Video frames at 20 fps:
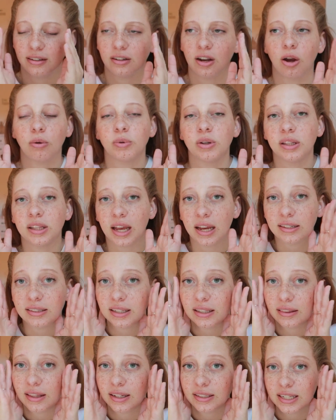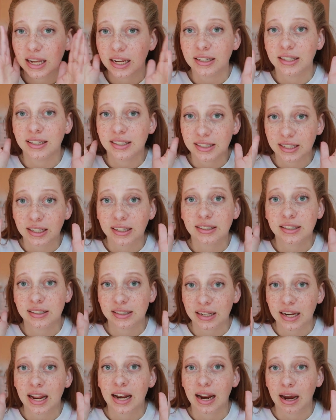Not realizing that 10 to 6
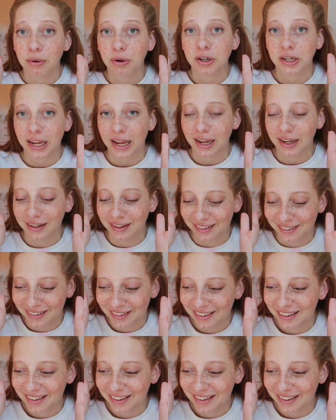is an eight hour day